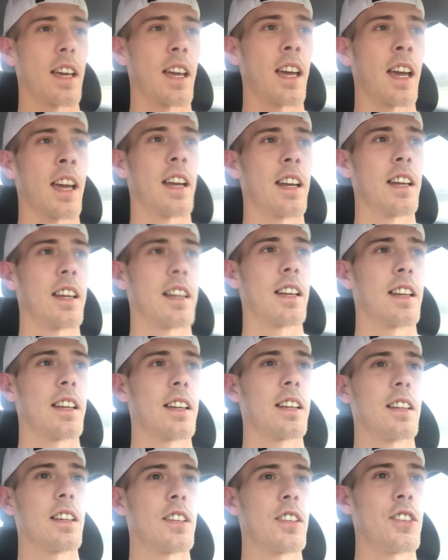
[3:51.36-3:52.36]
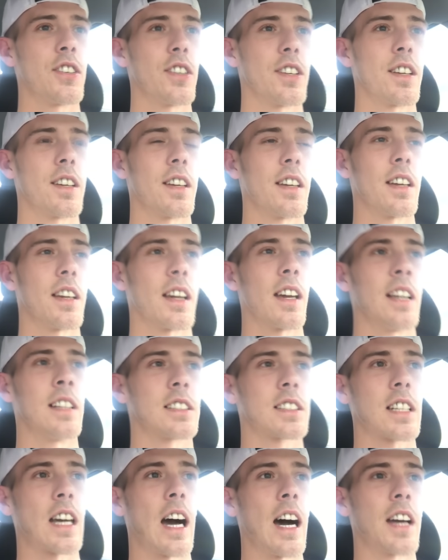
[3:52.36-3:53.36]
And
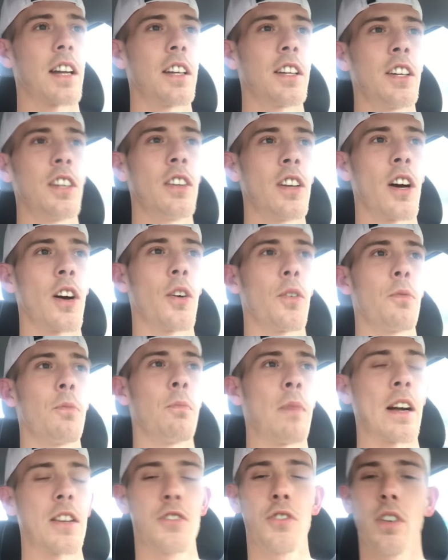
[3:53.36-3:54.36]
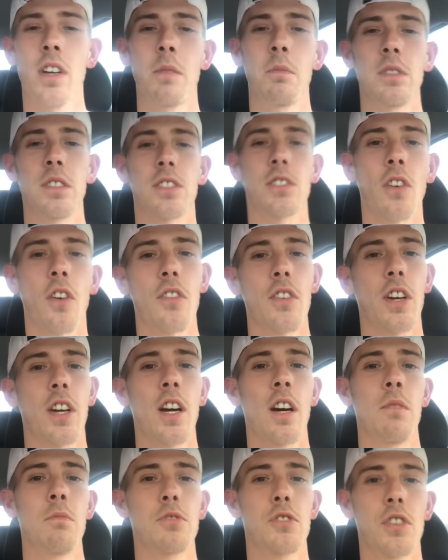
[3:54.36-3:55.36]
it's kind of, my dream is starting to
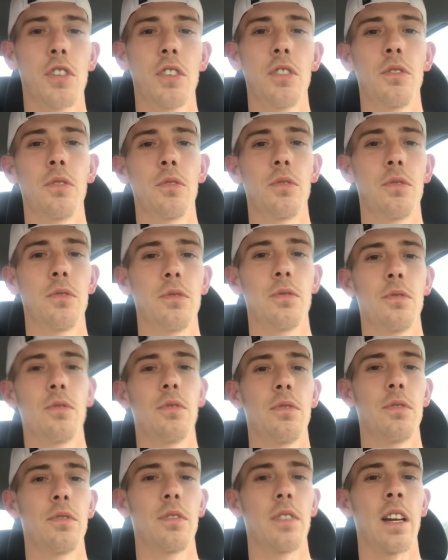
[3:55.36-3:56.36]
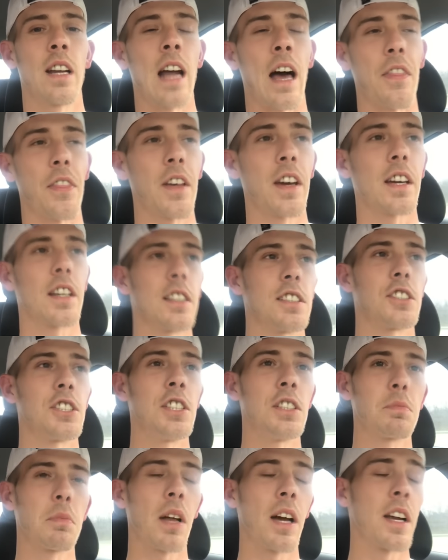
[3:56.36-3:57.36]
come true. And I think that
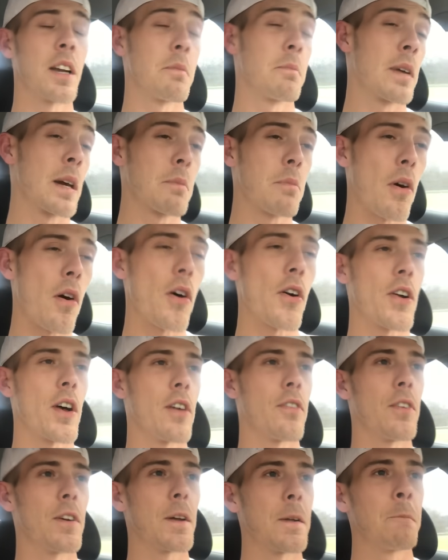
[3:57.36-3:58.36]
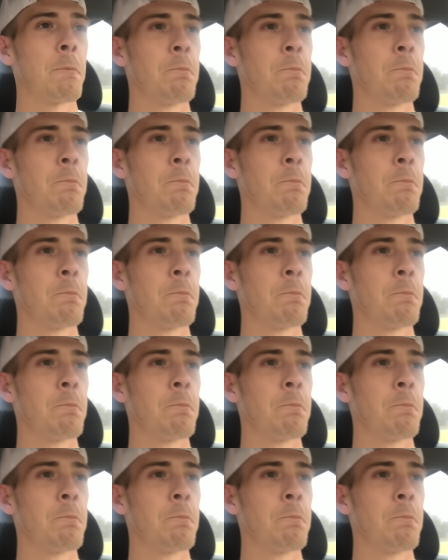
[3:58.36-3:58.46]
she's playing a big part of it.